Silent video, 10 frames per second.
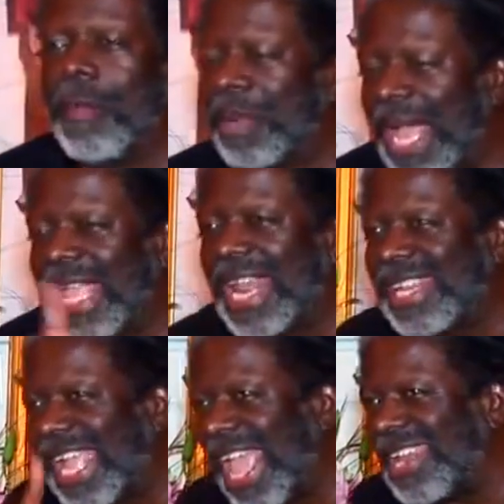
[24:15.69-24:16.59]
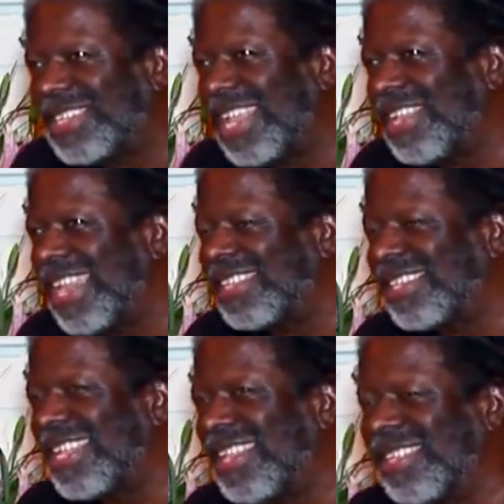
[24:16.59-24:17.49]
But I got to tell you that to
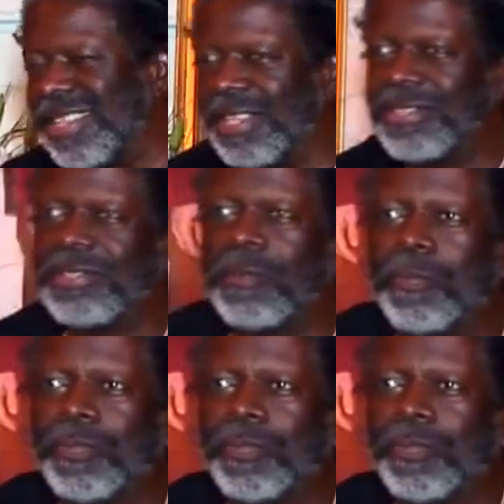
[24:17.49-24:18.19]
tell you this.